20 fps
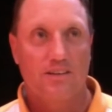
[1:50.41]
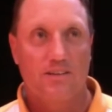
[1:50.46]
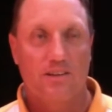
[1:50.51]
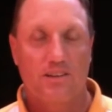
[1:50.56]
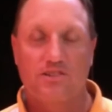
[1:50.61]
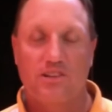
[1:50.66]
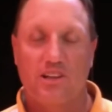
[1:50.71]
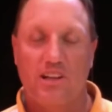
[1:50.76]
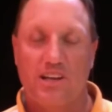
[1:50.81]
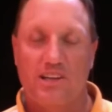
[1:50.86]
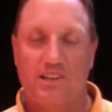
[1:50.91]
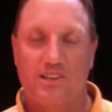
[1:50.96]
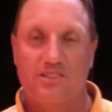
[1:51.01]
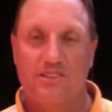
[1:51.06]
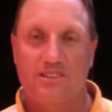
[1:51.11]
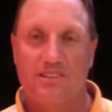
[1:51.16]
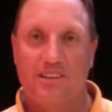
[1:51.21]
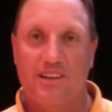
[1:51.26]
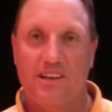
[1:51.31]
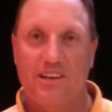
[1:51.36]
there's a lot of
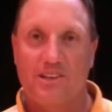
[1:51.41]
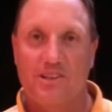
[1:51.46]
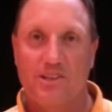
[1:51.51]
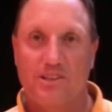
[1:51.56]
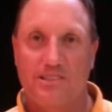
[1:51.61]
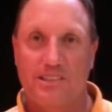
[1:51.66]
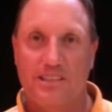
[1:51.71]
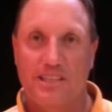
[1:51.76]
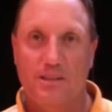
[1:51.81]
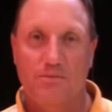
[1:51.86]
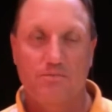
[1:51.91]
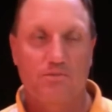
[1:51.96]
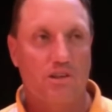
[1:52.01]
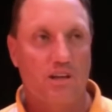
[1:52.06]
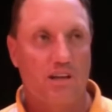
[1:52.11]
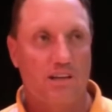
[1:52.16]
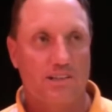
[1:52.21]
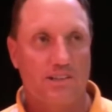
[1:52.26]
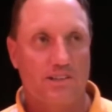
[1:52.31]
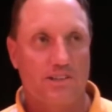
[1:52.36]
a lot of good teams, a
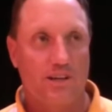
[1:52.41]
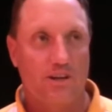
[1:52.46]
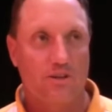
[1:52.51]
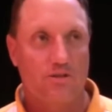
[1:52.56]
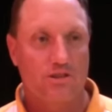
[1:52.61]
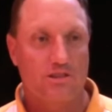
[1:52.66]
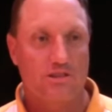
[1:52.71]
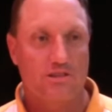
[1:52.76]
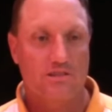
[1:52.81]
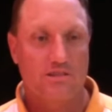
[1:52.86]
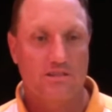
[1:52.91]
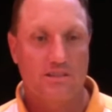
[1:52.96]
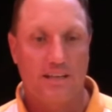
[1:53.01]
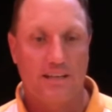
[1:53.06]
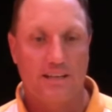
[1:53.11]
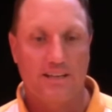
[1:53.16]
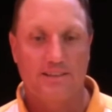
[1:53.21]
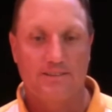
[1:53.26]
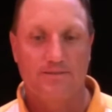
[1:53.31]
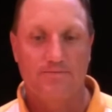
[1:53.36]
lot of good coaches,
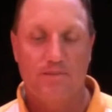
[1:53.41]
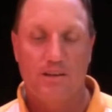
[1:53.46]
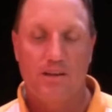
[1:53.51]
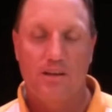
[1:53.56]
and